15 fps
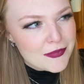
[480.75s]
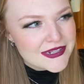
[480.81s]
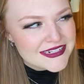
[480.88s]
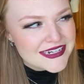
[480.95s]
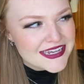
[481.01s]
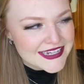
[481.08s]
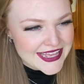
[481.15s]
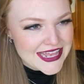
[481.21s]

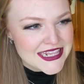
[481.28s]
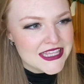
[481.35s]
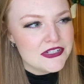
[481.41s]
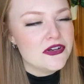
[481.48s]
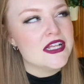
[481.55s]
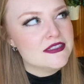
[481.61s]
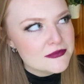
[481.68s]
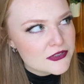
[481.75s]
button again,
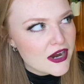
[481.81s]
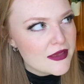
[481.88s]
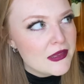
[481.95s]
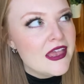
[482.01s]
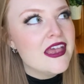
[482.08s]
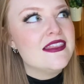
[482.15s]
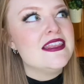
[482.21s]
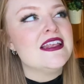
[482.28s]
then you'll
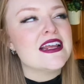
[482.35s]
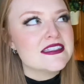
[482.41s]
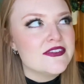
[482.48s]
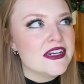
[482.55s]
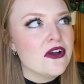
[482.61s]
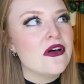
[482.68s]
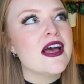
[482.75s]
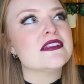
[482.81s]
unsubscribe, and then the next
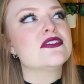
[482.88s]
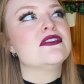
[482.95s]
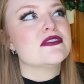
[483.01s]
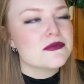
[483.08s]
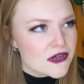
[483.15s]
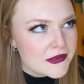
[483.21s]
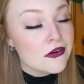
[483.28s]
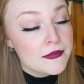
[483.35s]
video I'll ask you to
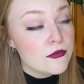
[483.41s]
subscribe.